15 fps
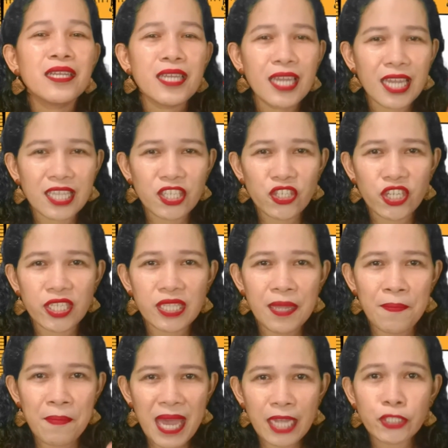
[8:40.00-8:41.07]
it's just a
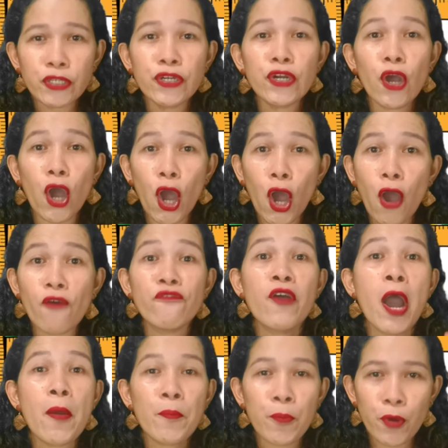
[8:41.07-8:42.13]
matter of
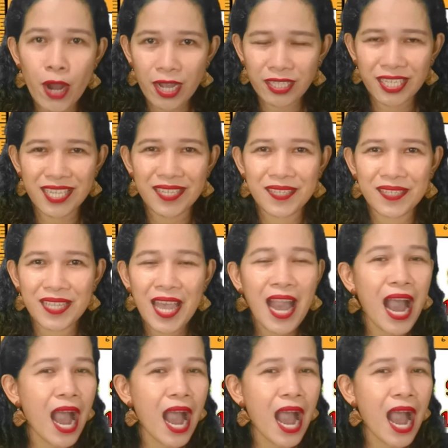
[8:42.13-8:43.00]
practice.